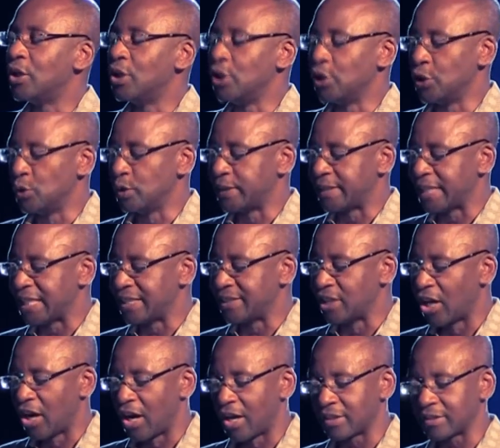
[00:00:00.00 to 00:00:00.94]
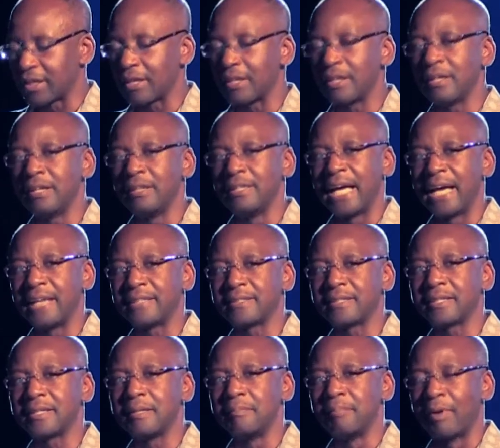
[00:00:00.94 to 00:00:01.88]
You did not let
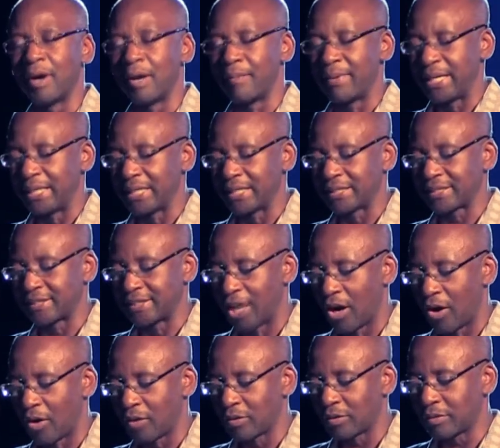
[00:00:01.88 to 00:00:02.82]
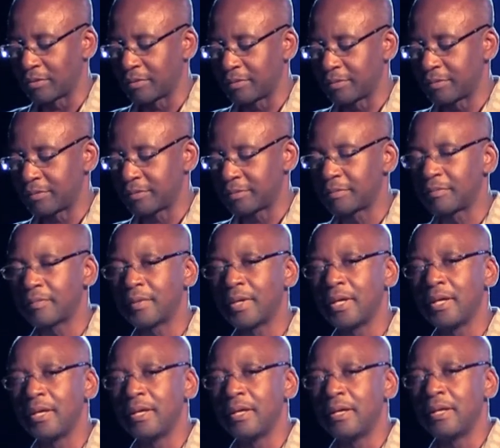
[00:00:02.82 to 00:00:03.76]
Barbados down.
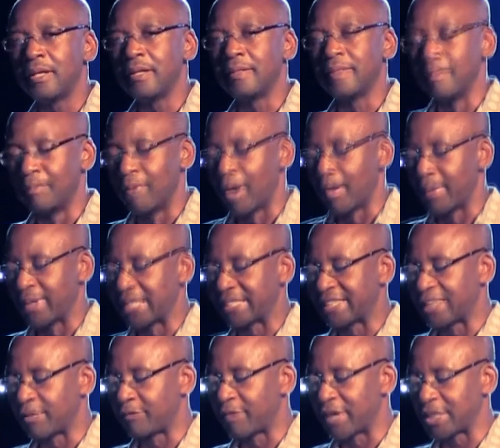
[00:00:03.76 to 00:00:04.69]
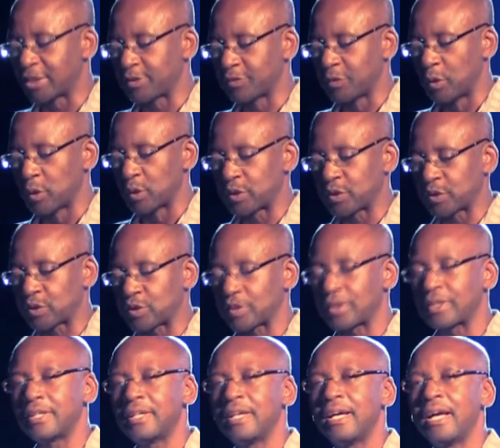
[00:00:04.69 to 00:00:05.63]
The Barbados Defense Force
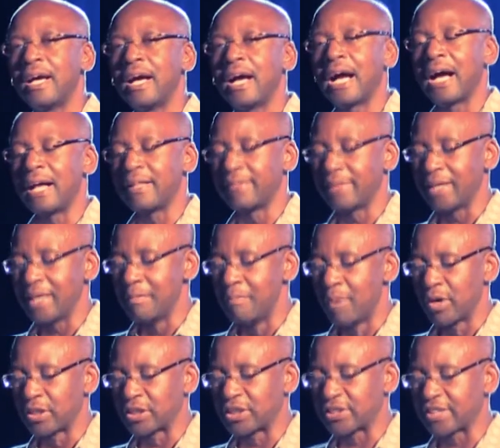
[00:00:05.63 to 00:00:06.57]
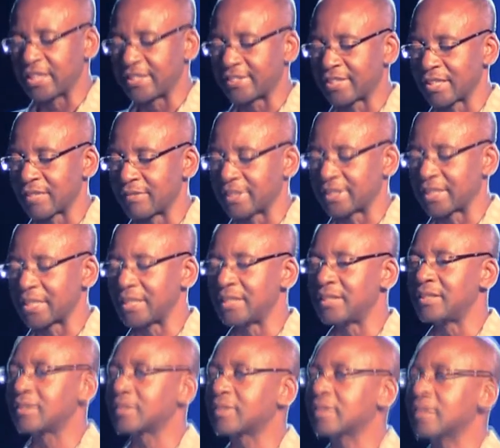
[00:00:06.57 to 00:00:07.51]
and the emergency
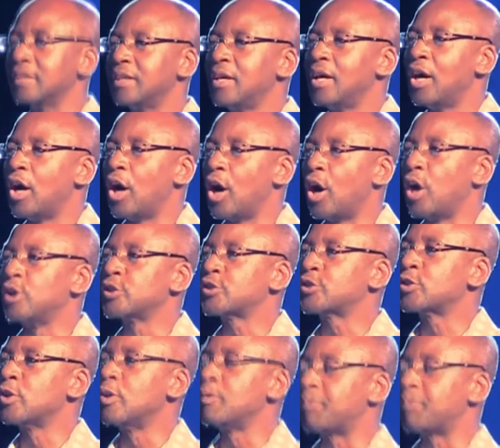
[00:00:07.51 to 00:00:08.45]
services also